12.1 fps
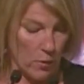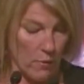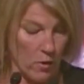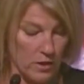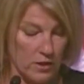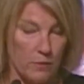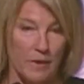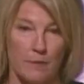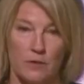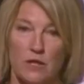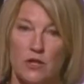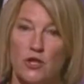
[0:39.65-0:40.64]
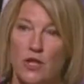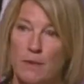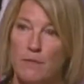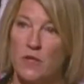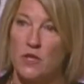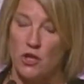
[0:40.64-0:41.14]
We want to be able to
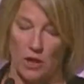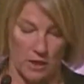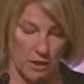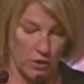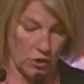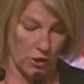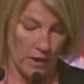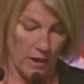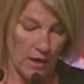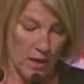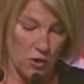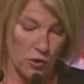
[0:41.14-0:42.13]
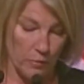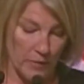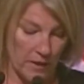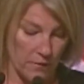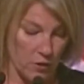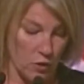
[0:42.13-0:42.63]
shape the change to
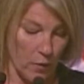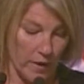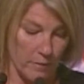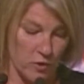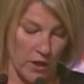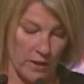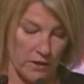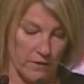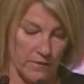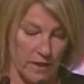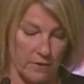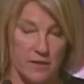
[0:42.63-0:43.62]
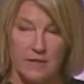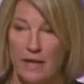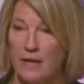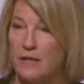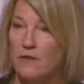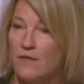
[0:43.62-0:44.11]
meet the twin objectives of
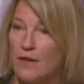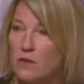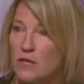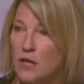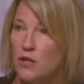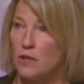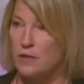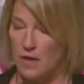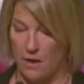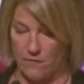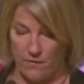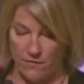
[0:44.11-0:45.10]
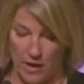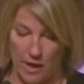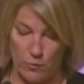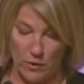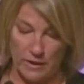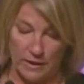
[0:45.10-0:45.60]
setting the foundations of a
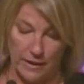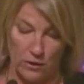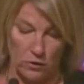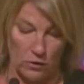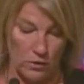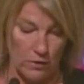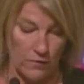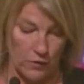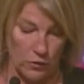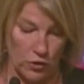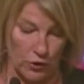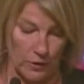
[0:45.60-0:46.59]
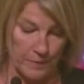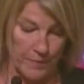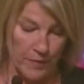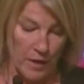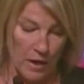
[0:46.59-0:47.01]
vibrant legal future